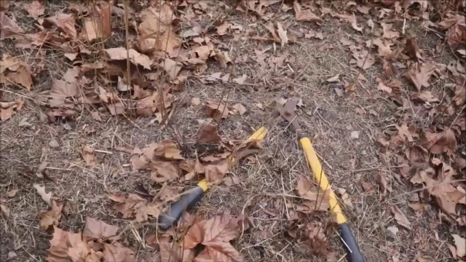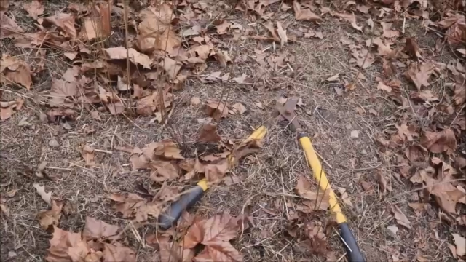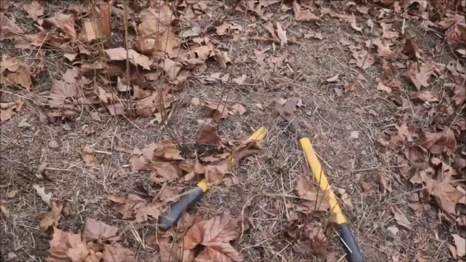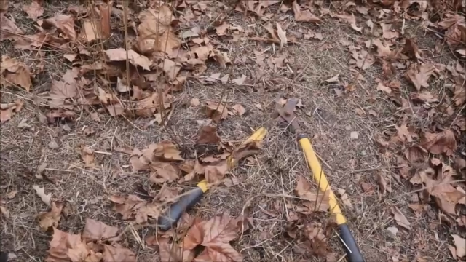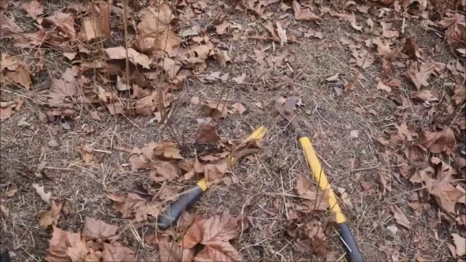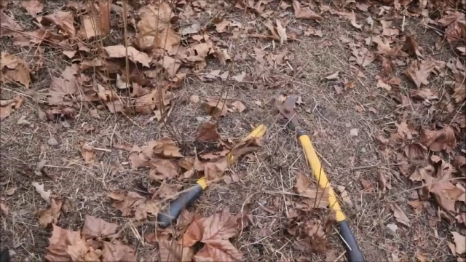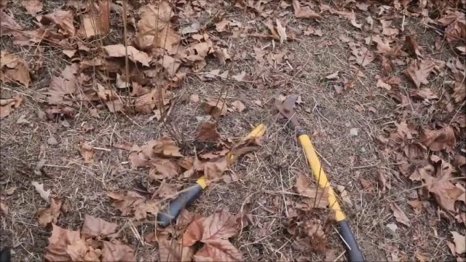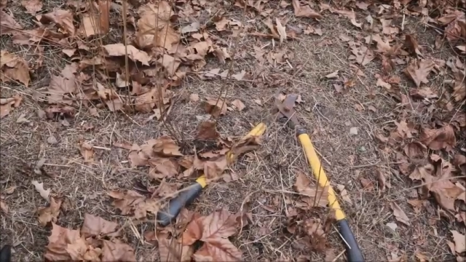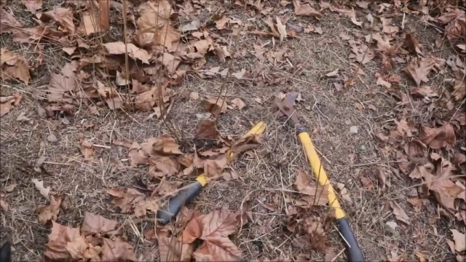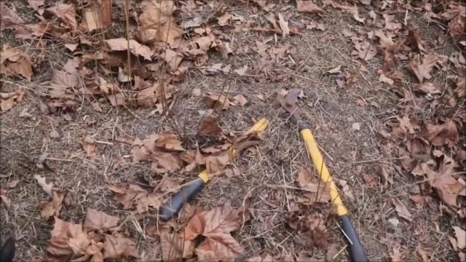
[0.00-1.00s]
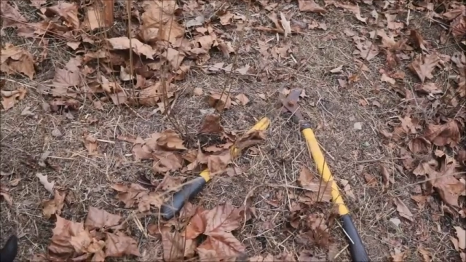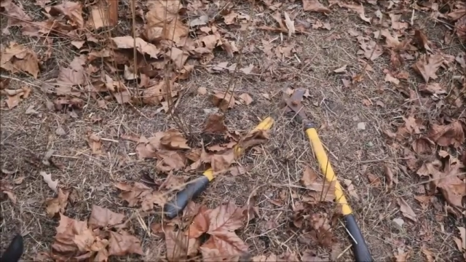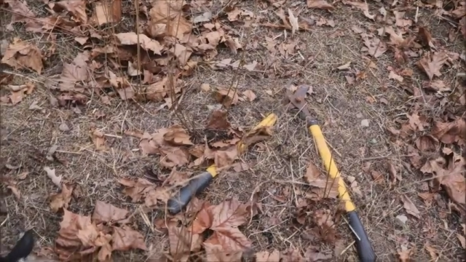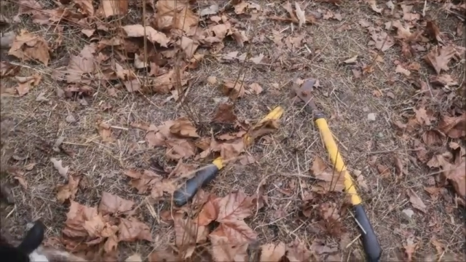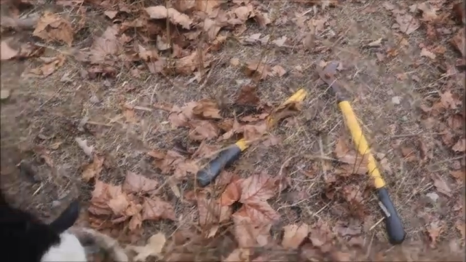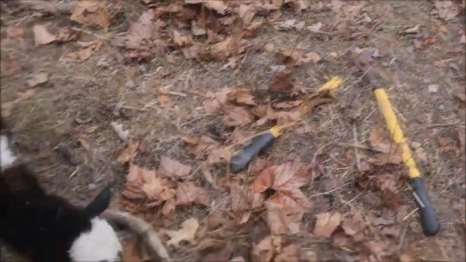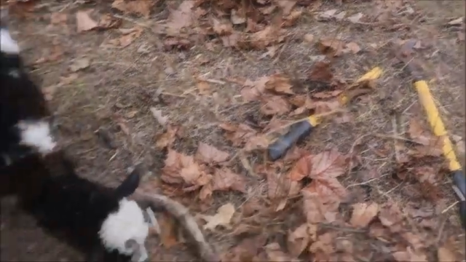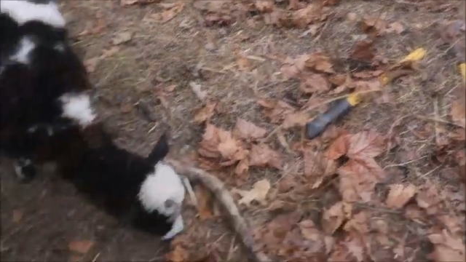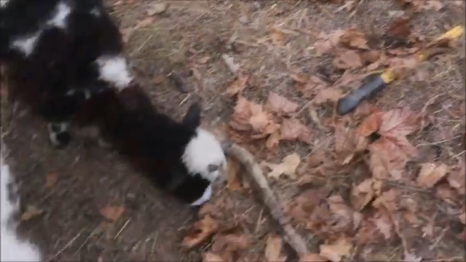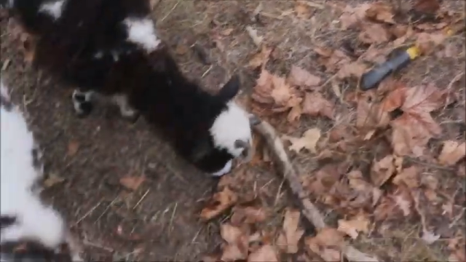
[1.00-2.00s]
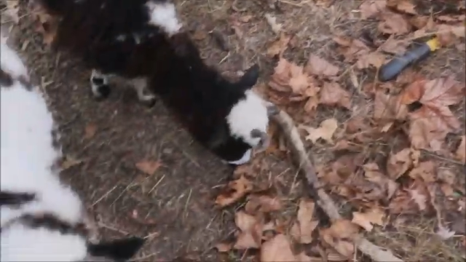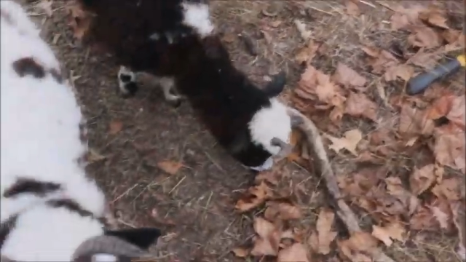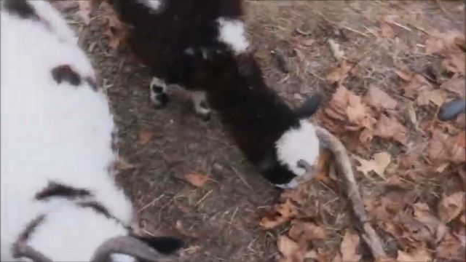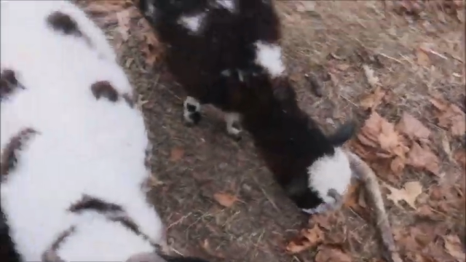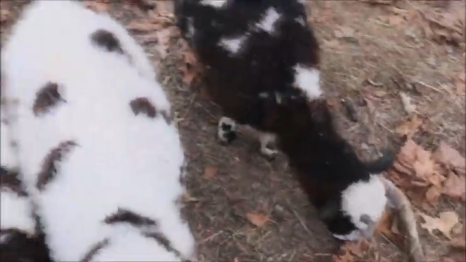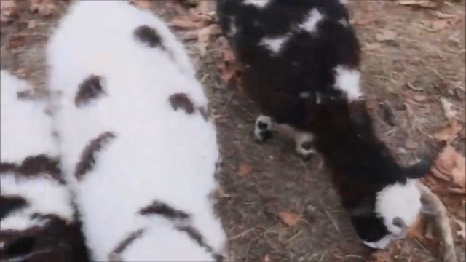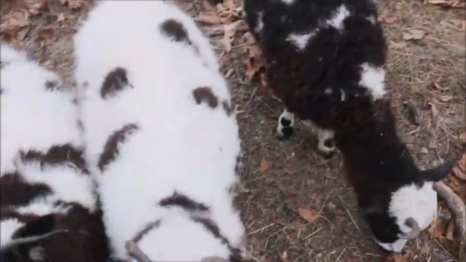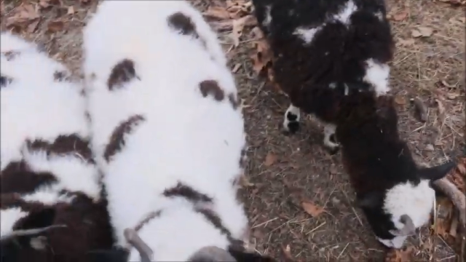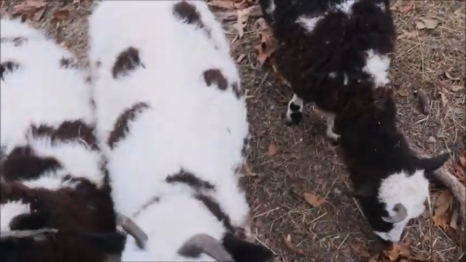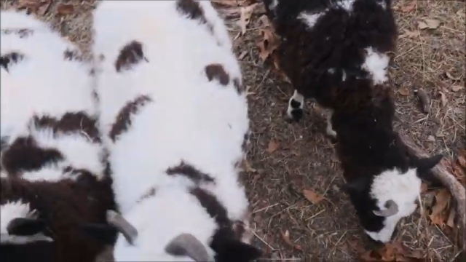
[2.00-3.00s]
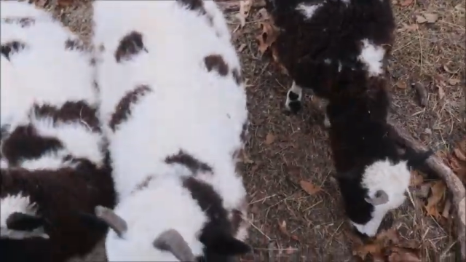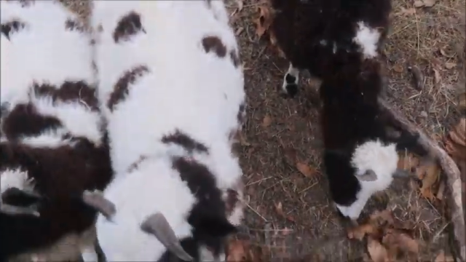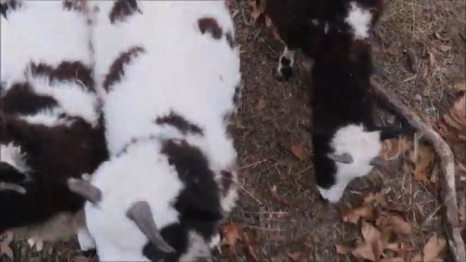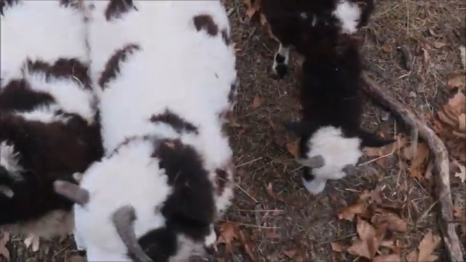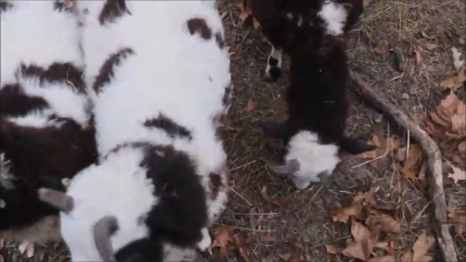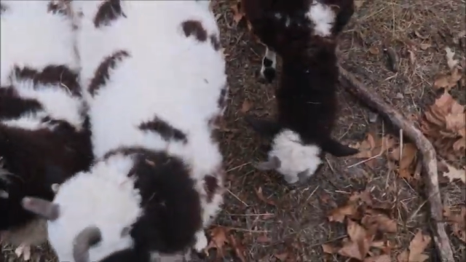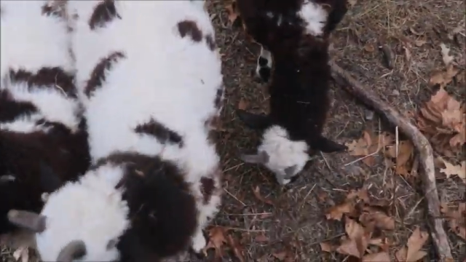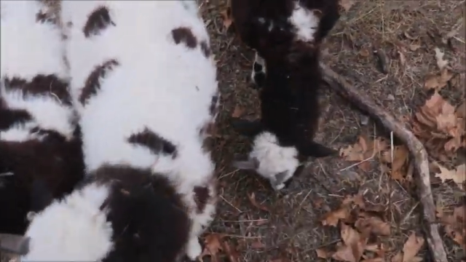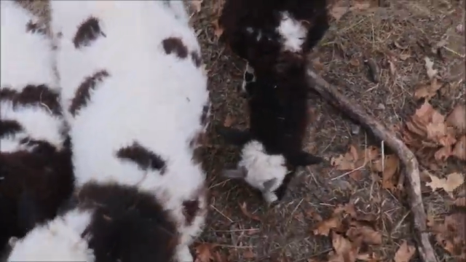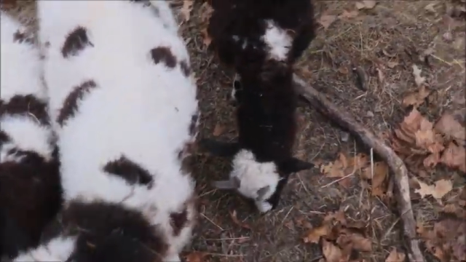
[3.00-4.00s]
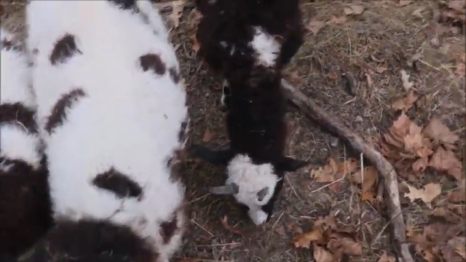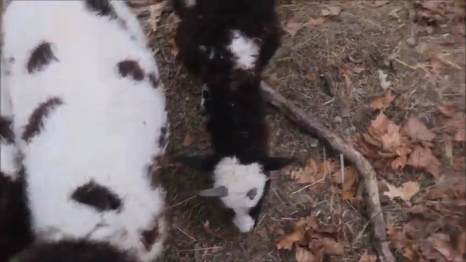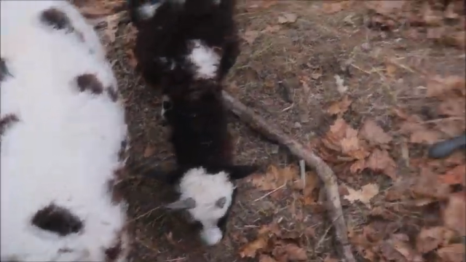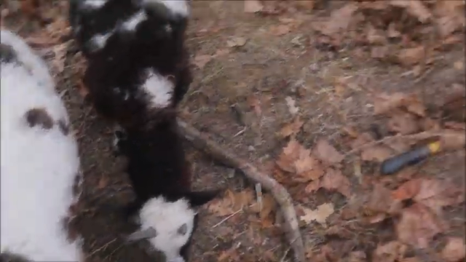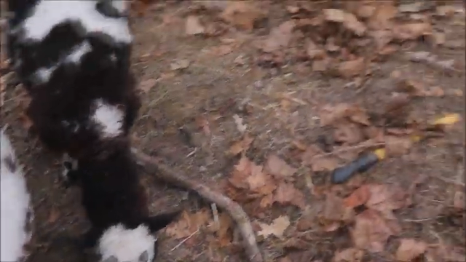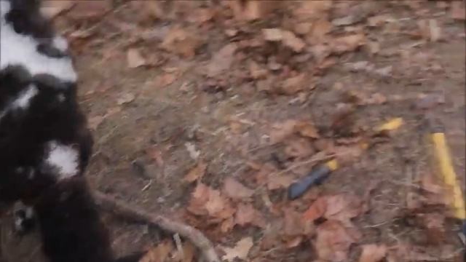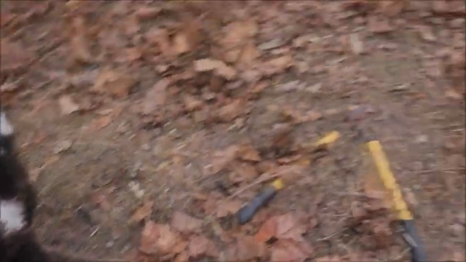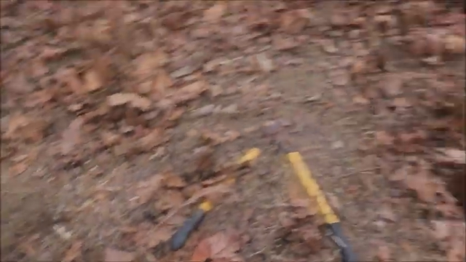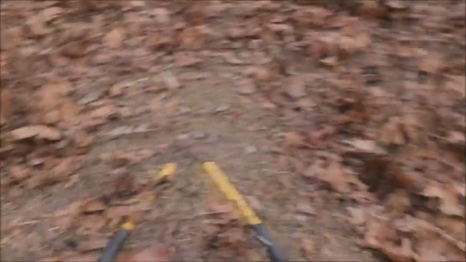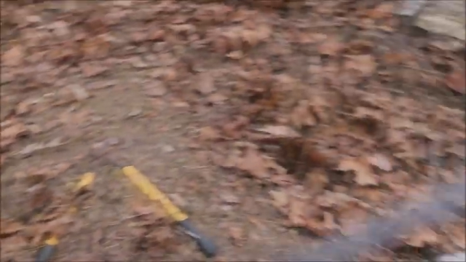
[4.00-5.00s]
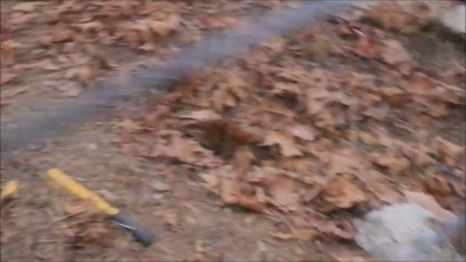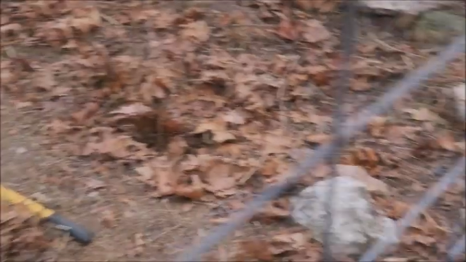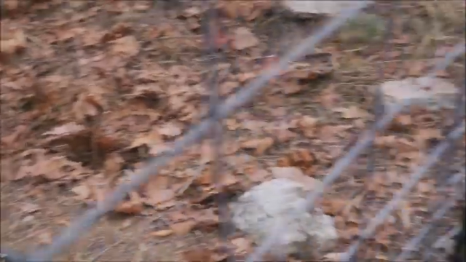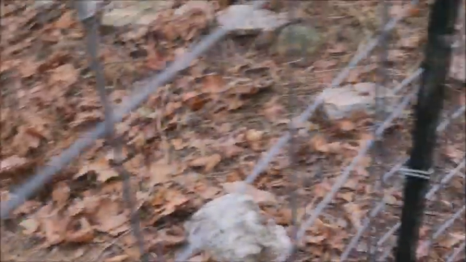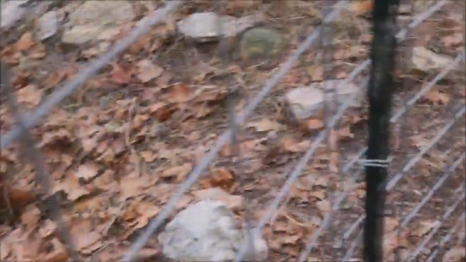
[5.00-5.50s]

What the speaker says: No face is visible, so there are no lips to read.